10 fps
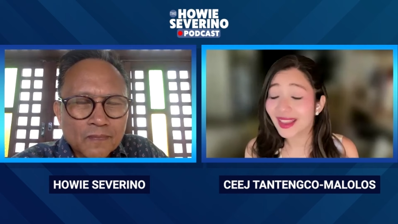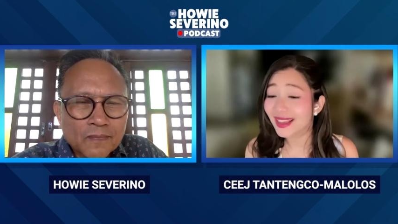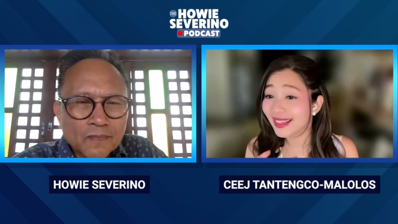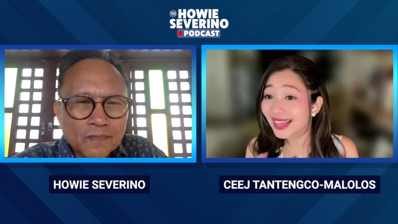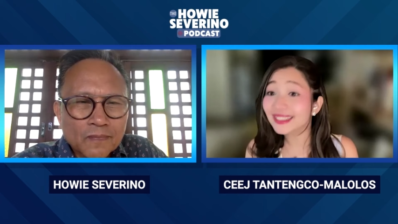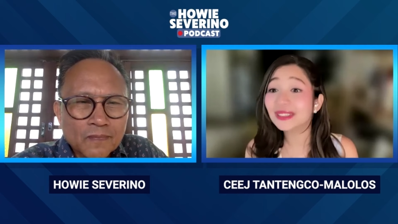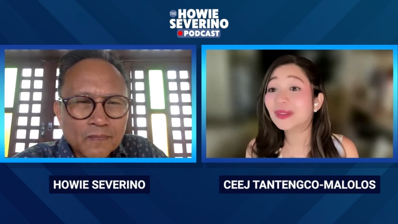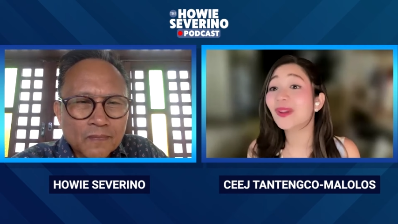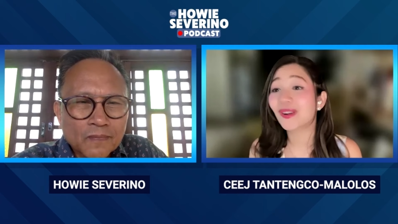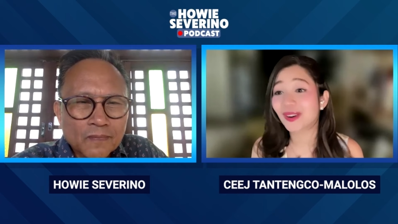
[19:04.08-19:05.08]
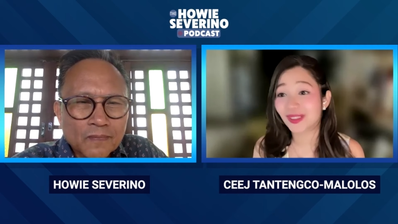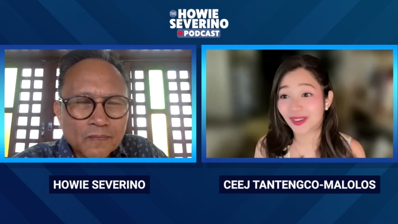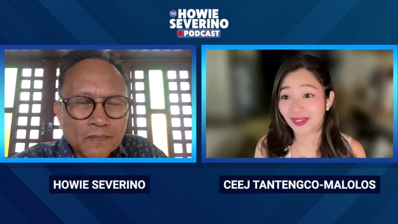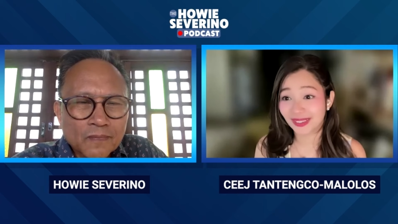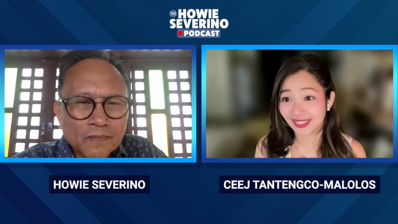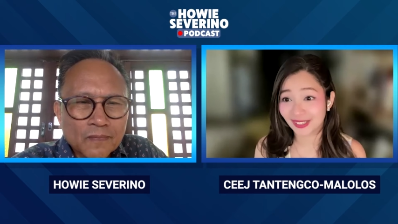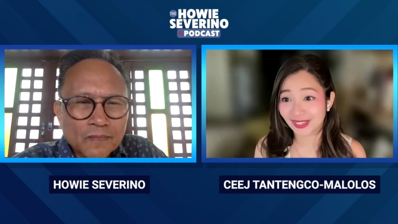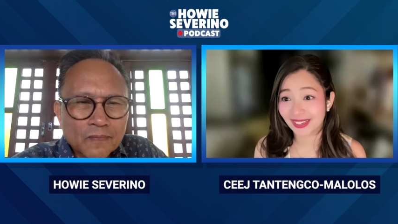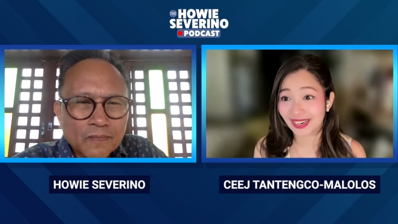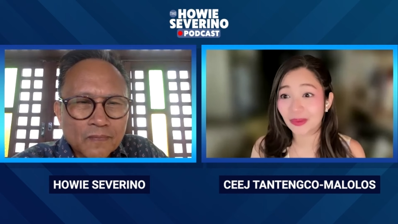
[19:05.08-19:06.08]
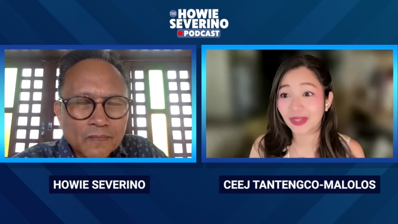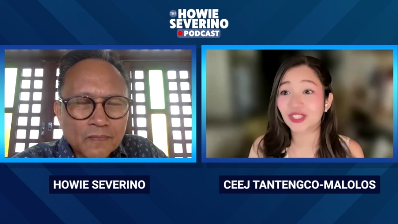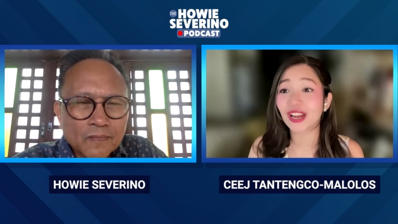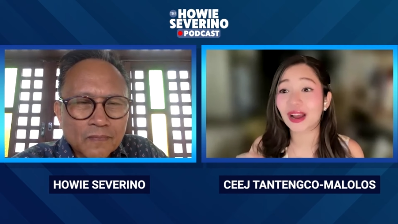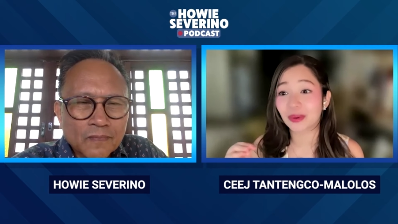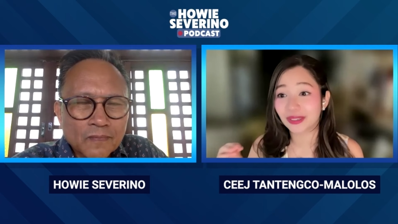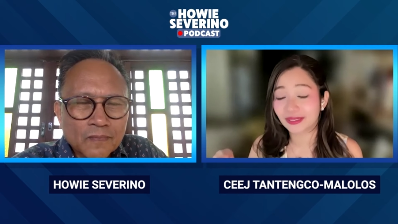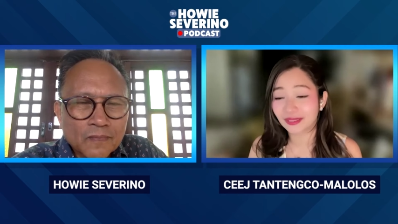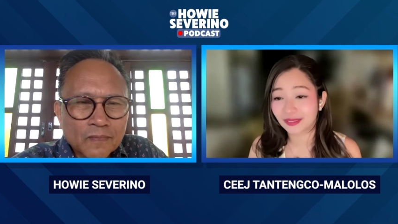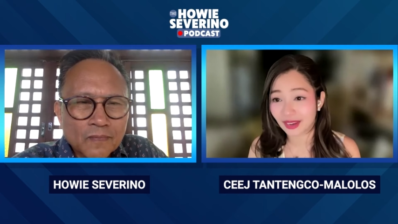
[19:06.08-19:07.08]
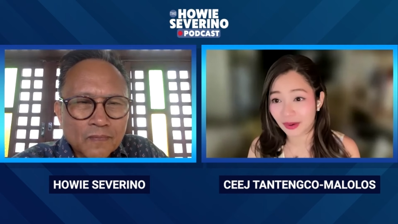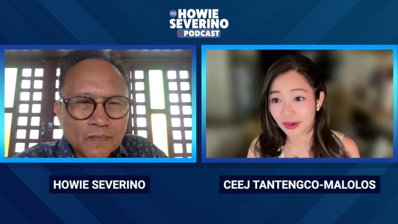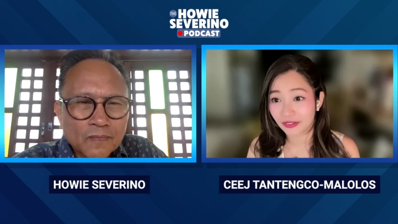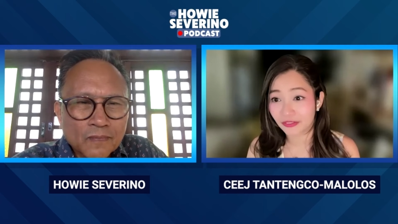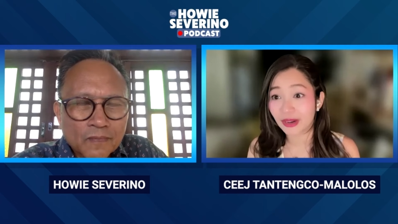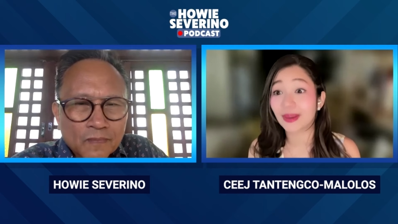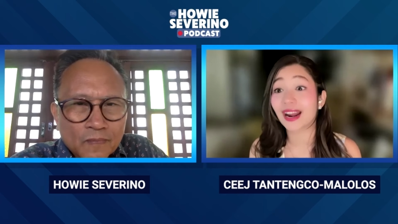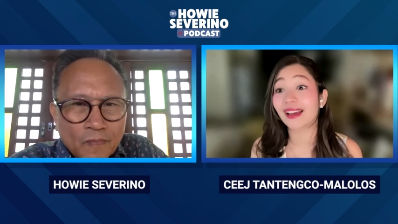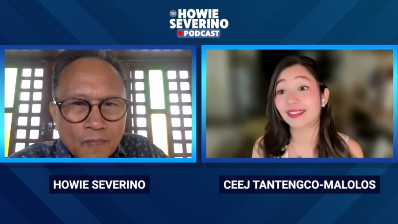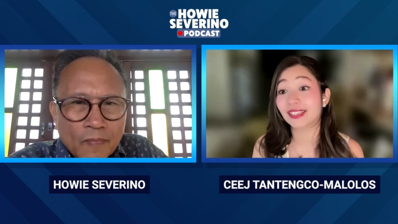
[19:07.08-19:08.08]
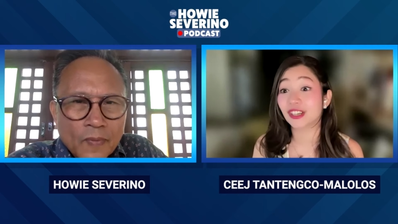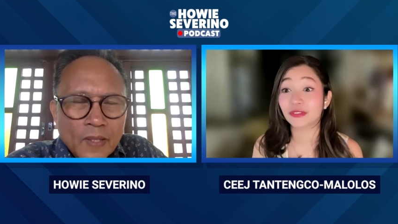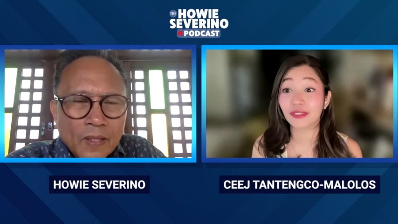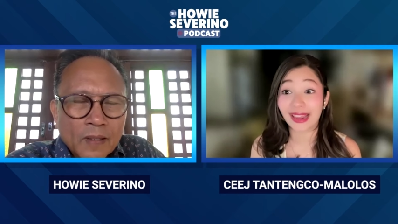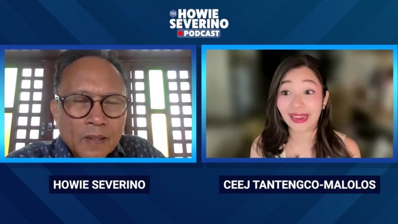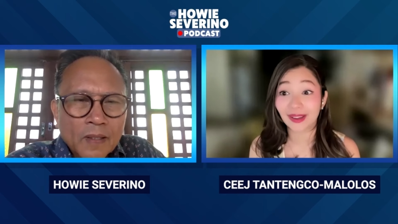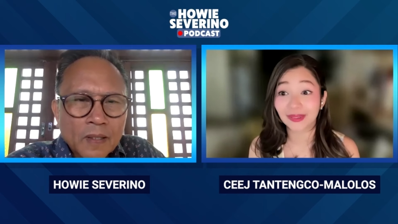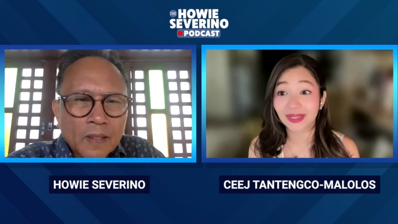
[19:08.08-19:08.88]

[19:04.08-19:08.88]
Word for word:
Speaker 1: That is no longer the condition in which our, our Filipino athletes are flying out.